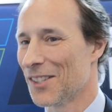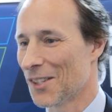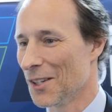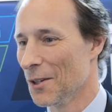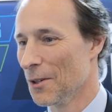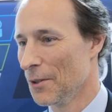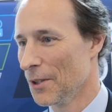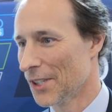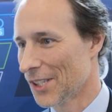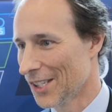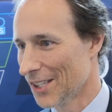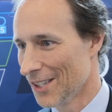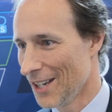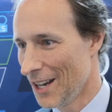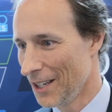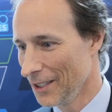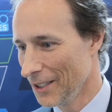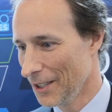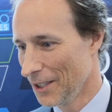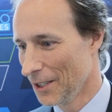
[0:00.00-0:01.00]
So this is
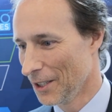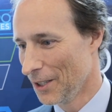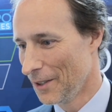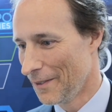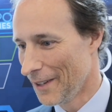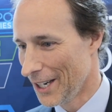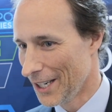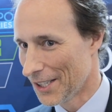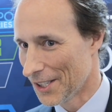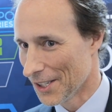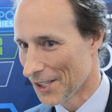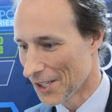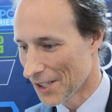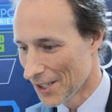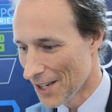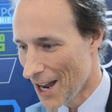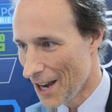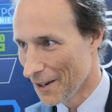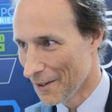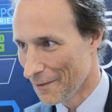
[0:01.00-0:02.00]
not legal advice. This
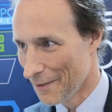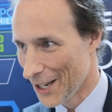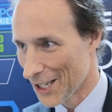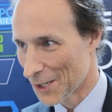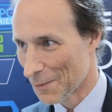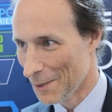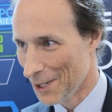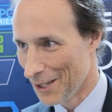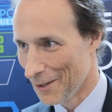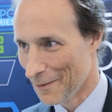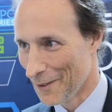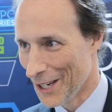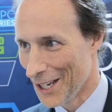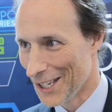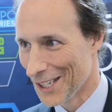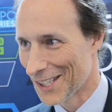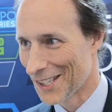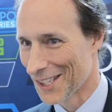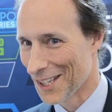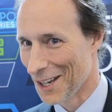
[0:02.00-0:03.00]
is not investment
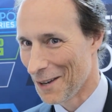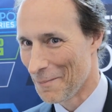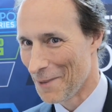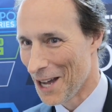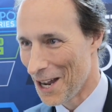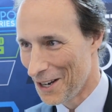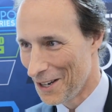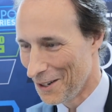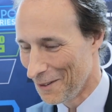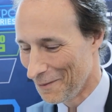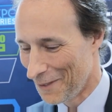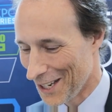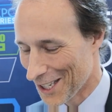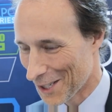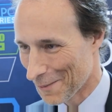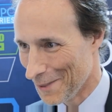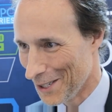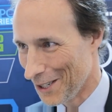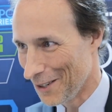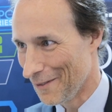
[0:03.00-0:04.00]
advice. I'm not an
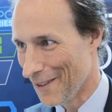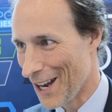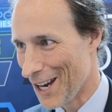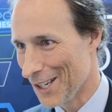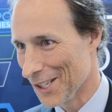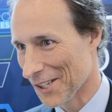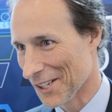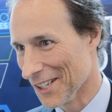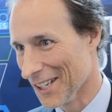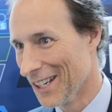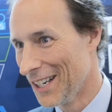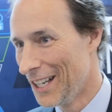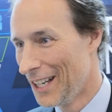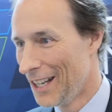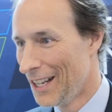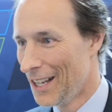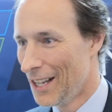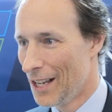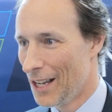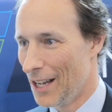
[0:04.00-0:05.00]
investment advisor.
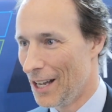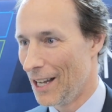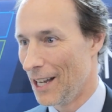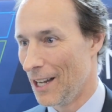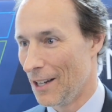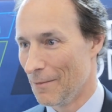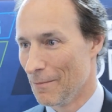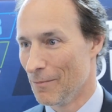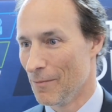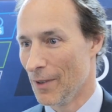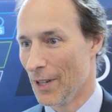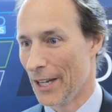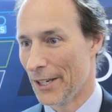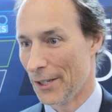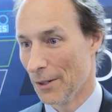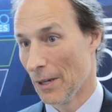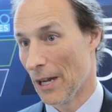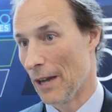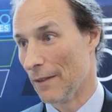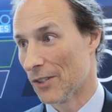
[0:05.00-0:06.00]
I
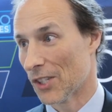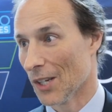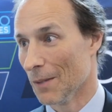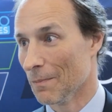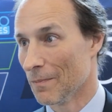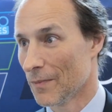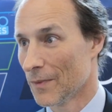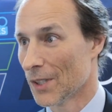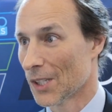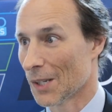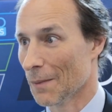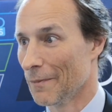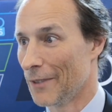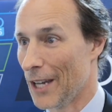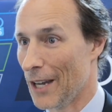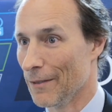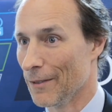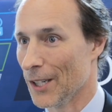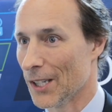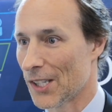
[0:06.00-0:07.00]
do have some
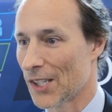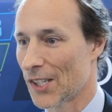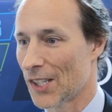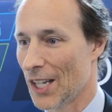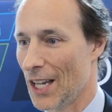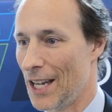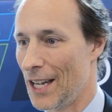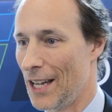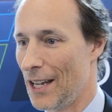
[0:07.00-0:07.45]
favorites.